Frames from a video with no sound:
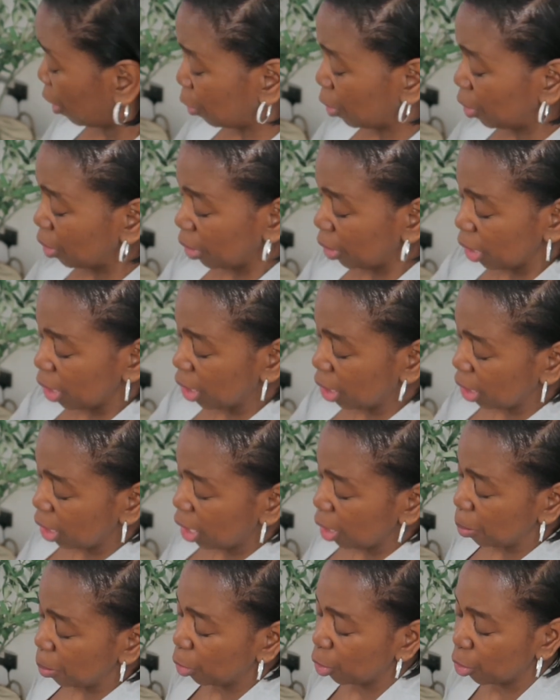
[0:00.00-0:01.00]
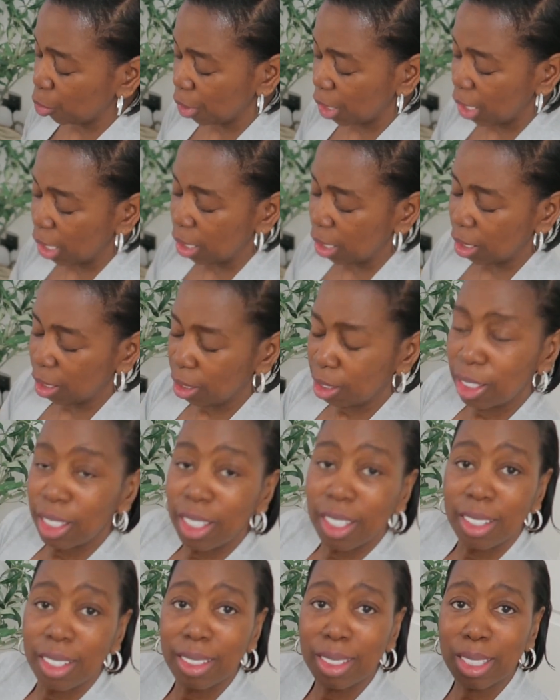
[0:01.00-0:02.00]
I've got this
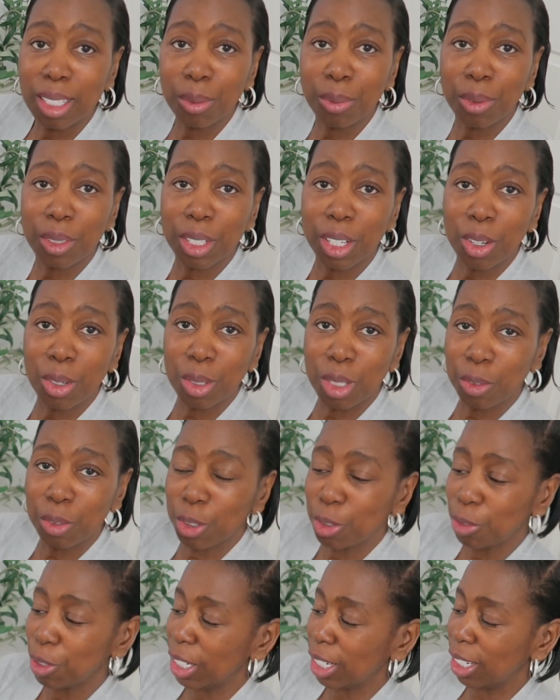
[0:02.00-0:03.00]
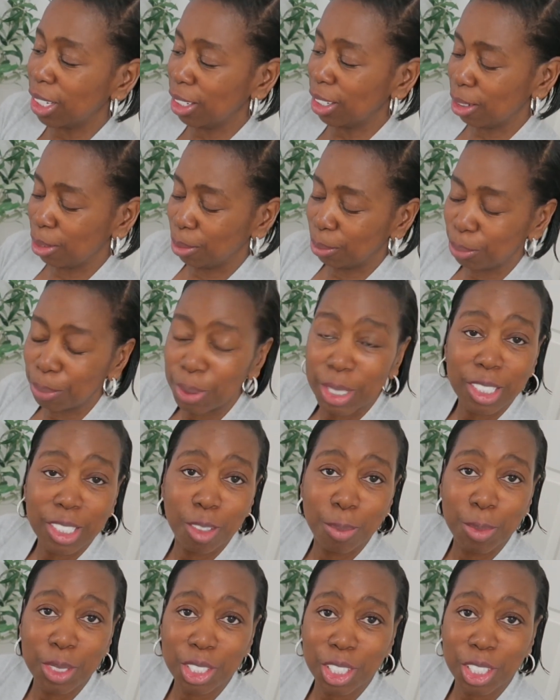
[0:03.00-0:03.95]
green, lovely olive green piece of